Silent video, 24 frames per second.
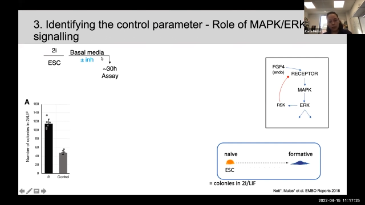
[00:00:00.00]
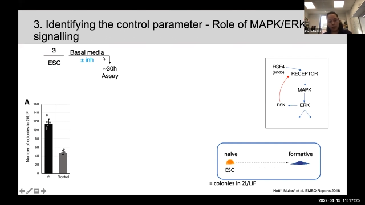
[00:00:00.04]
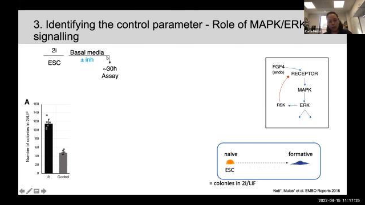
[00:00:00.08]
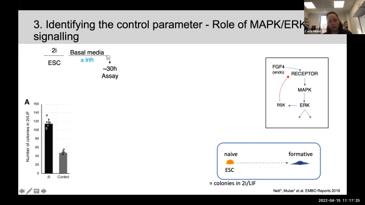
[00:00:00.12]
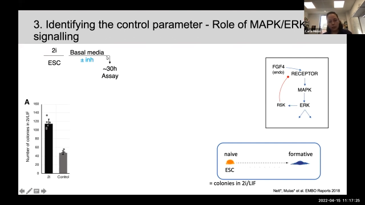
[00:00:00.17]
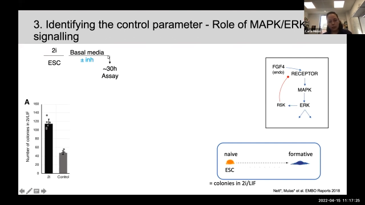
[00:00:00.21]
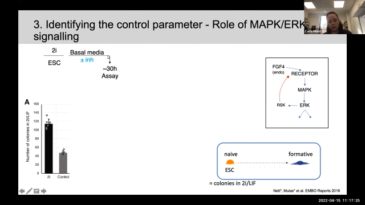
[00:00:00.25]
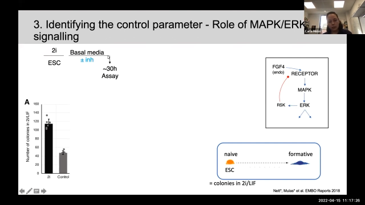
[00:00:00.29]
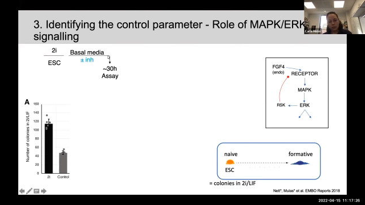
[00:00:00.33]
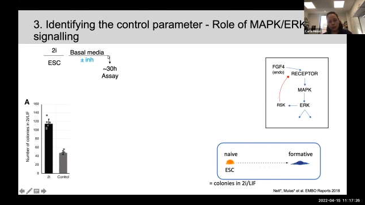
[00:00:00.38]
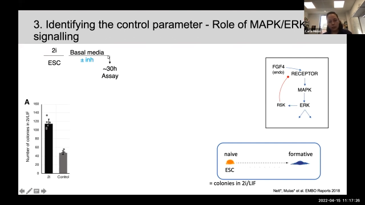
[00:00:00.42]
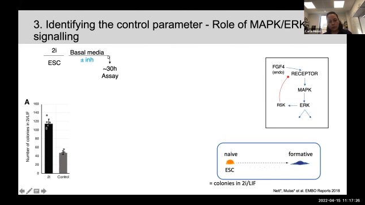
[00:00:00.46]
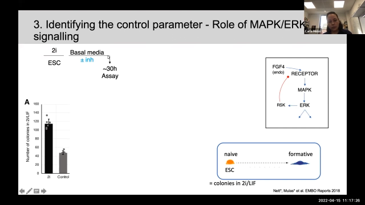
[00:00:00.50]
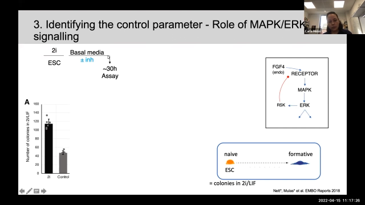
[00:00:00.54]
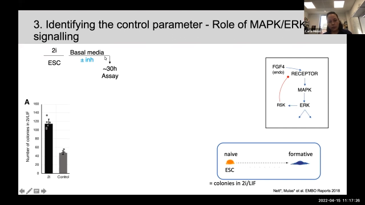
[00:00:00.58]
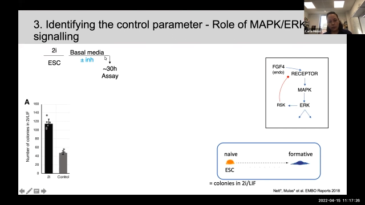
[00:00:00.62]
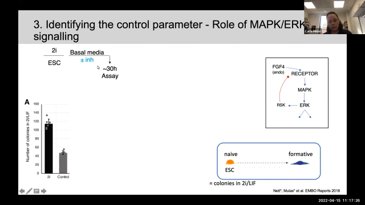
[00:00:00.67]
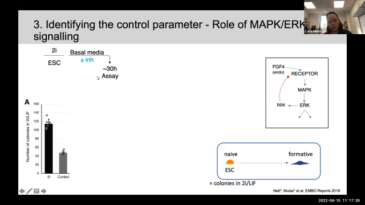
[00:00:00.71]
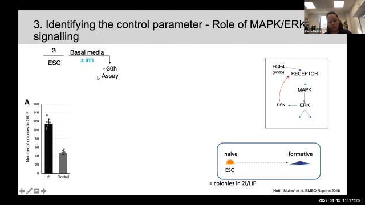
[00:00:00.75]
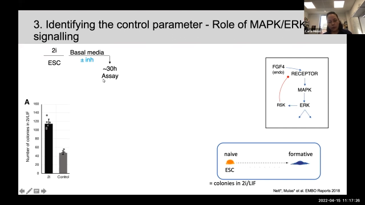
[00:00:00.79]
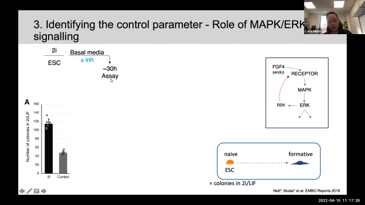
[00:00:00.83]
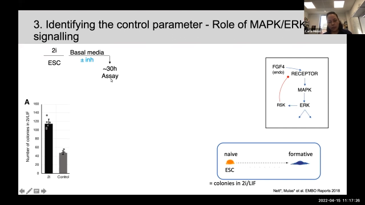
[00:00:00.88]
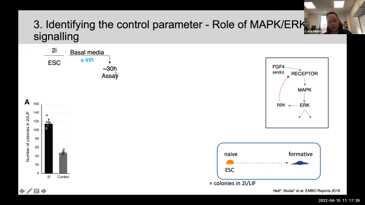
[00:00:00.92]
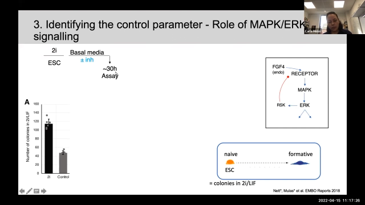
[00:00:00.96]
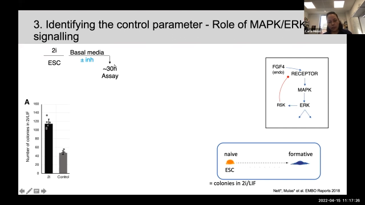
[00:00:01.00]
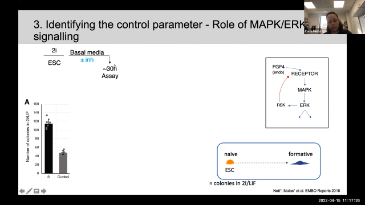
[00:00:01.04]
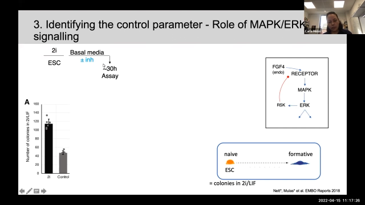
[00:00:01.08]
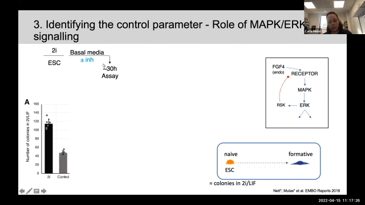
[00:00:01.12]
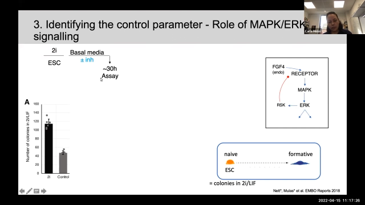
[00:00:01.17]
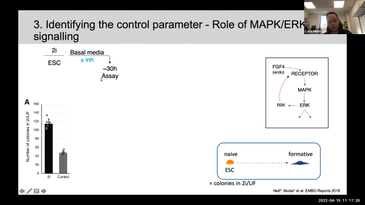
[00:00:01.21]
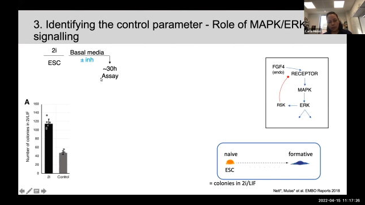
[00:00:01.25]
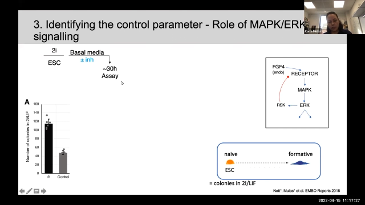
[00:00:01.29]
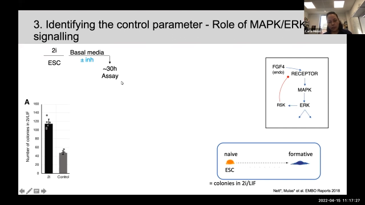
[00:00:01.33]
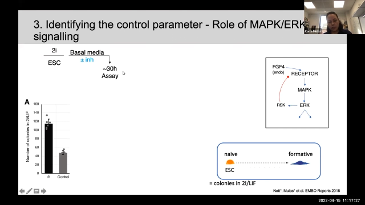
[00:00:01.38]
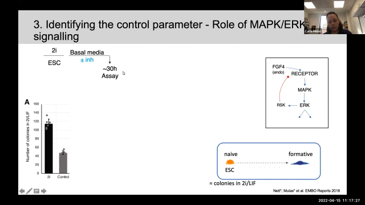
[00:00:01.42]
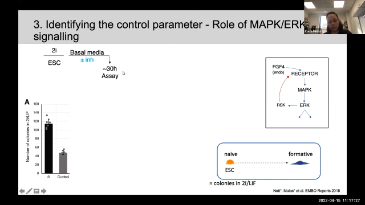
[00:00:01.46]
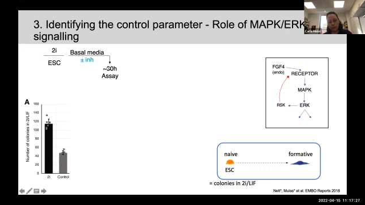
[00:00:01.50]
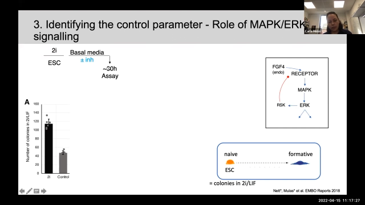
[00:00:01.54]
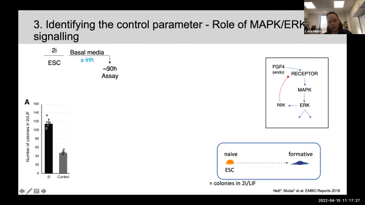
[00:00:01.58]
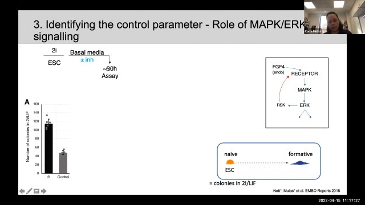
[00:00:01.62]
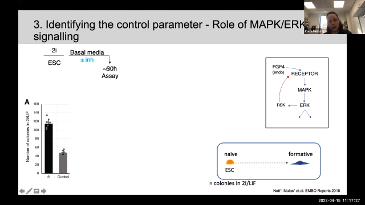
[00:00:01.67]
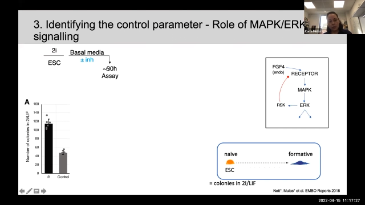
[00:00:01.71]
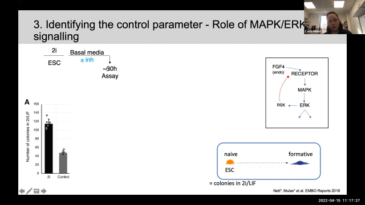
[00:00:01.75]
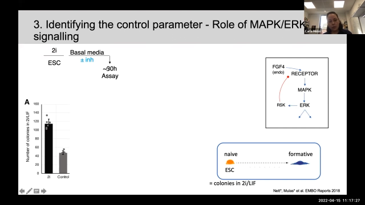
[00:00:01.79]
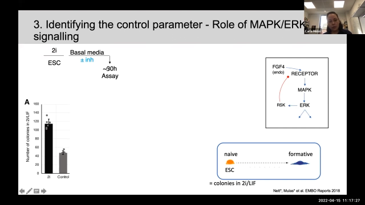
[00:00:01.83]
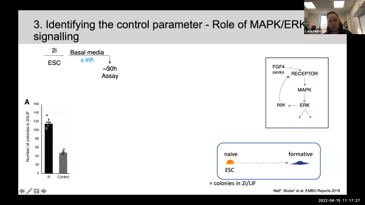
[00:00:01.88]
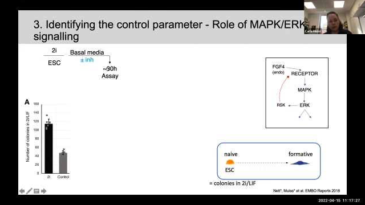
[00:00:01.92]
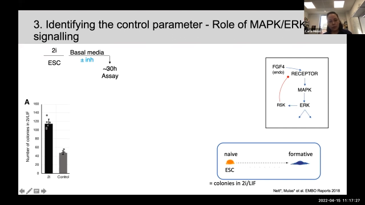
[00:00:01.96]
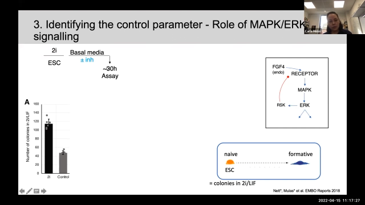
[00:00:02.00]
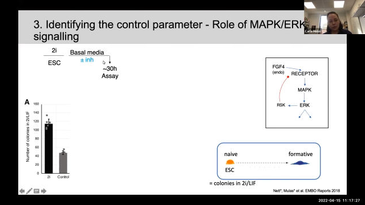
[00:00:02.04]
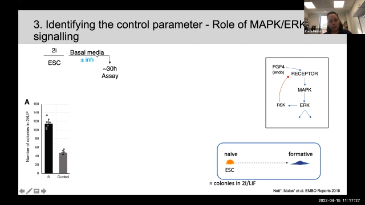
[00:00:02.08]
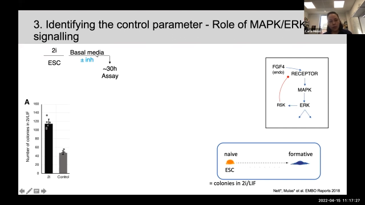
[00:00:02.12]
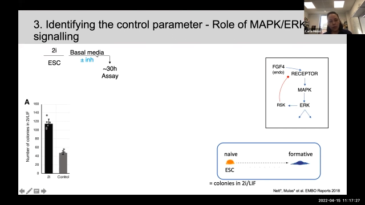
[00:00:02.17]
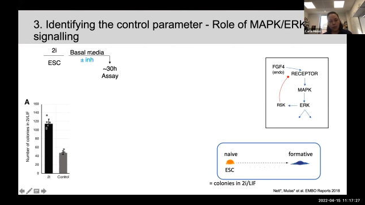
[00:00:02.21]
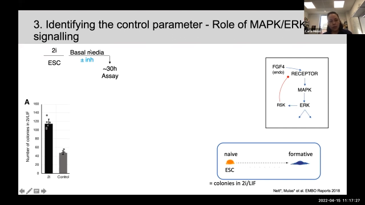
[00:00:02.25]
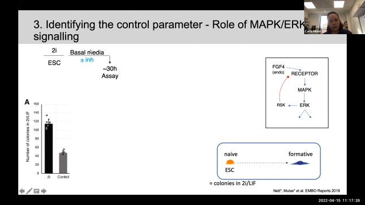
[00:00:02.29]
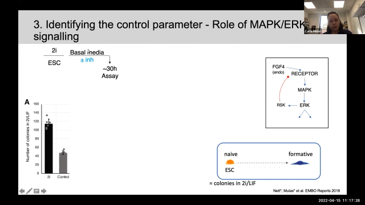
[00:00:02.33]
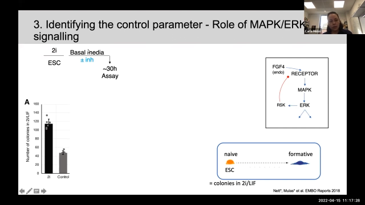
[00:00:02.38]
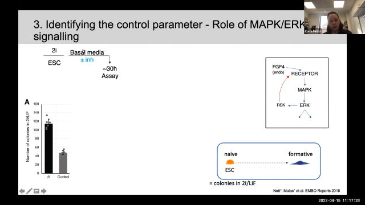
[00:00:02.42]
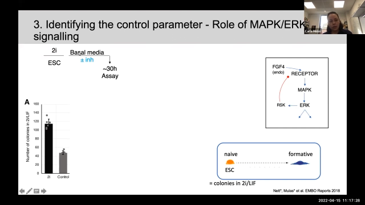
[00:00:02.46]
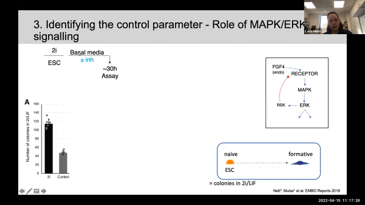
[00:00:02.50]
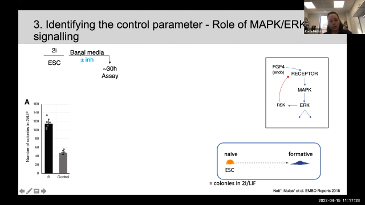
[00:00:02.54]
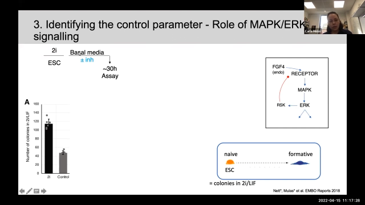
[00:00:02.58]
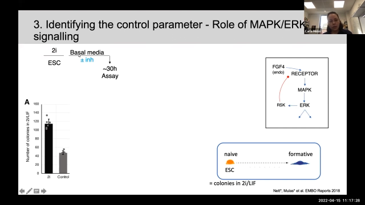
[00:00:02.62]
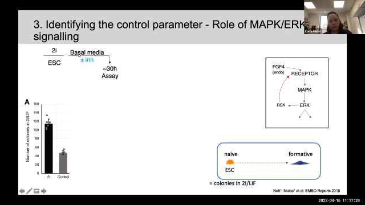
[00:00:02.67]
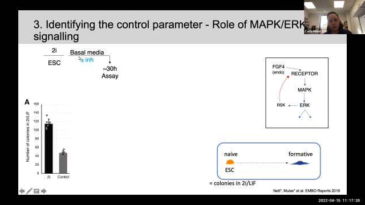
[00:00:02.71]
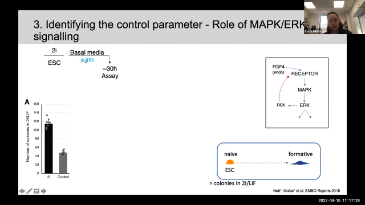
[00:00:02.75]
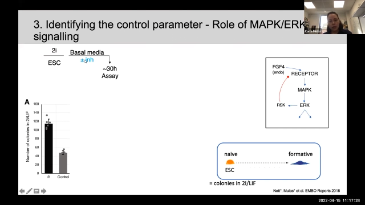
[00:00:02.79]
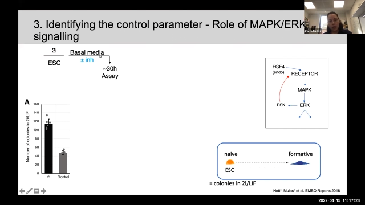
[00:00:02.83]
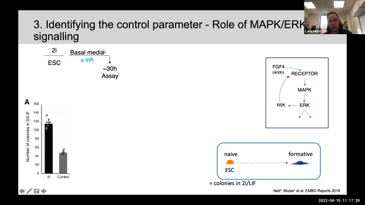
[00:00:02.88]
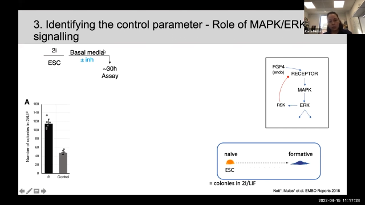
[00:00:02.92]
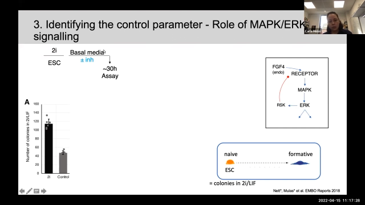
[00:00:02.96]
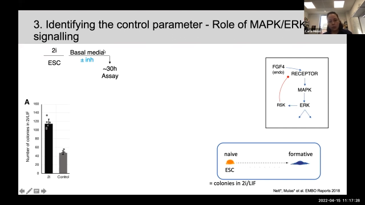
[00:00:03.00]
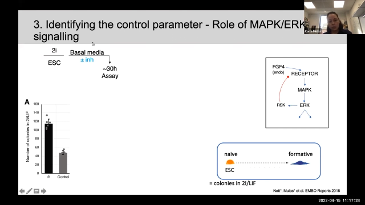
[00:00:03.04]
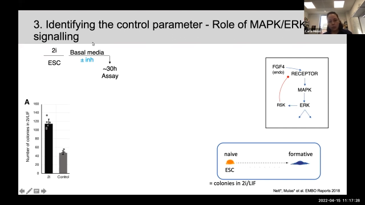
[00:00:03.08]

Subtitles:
(no speaker visible)